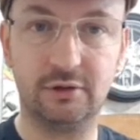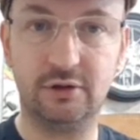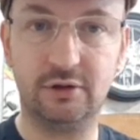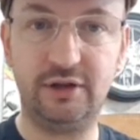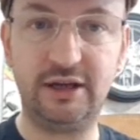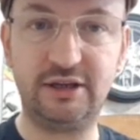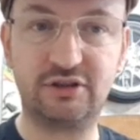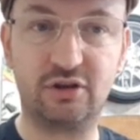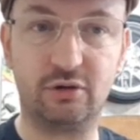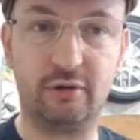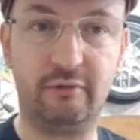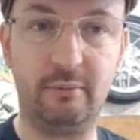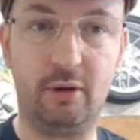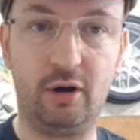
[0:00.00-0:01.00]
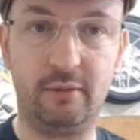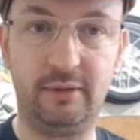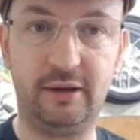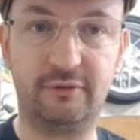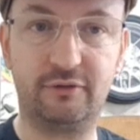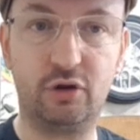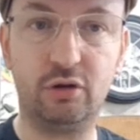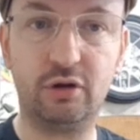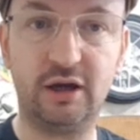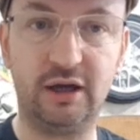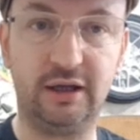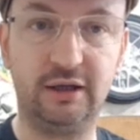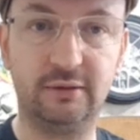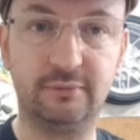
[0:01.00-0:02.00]
These sort of remind me of
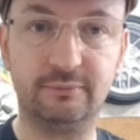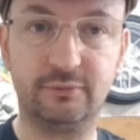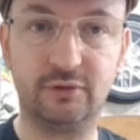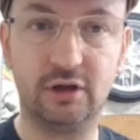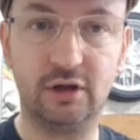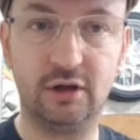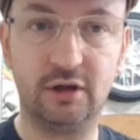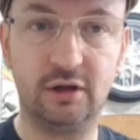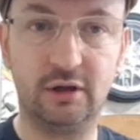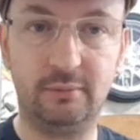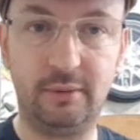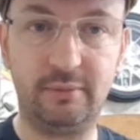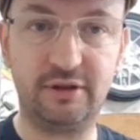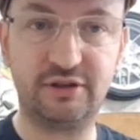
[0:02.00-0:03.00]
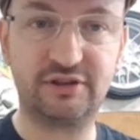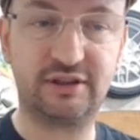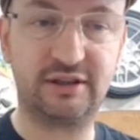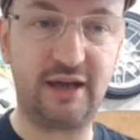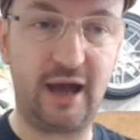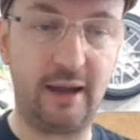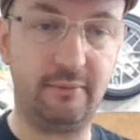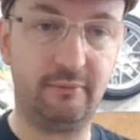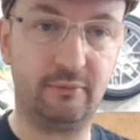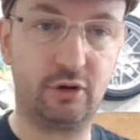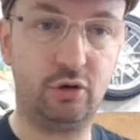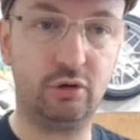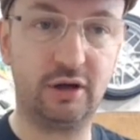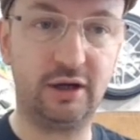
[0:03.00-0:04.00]
Cookie. Remember this game,
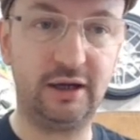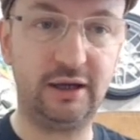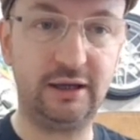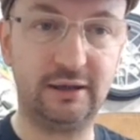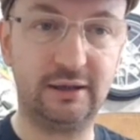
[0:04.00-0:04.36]
Cookie?